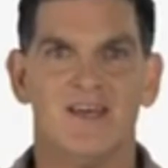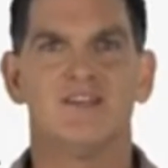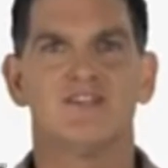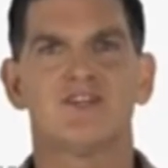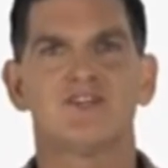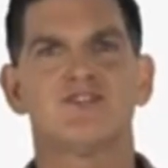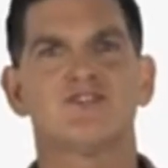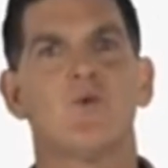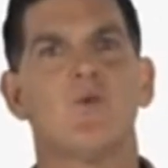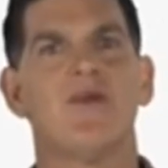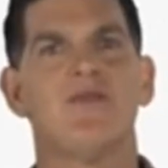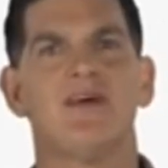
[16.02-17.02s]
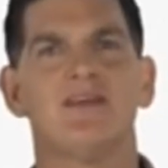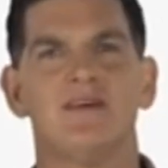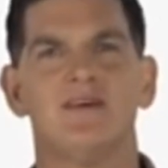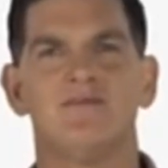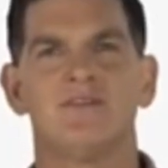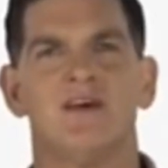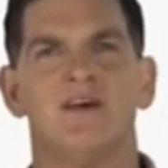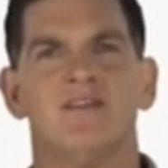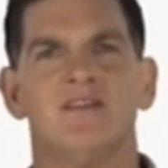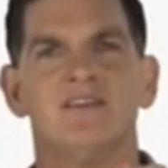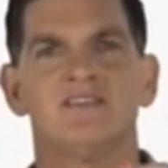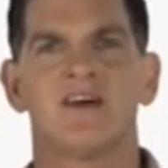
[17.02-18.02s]
In addition to when they lived,
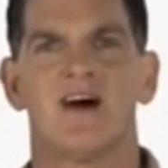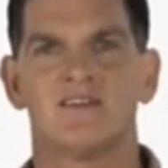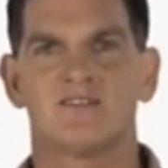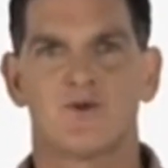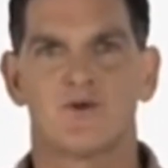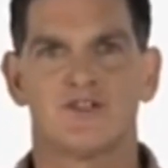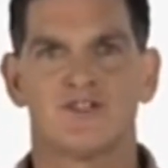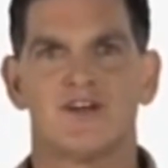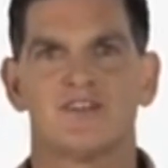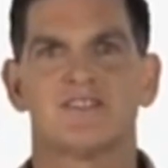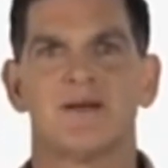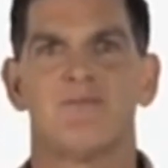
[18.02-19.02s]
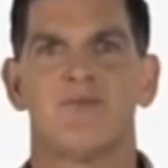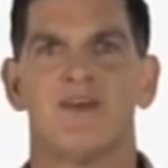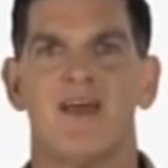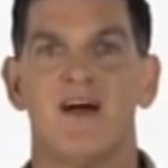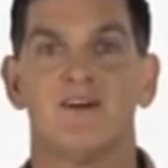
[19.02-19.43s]
these dinosaurs share something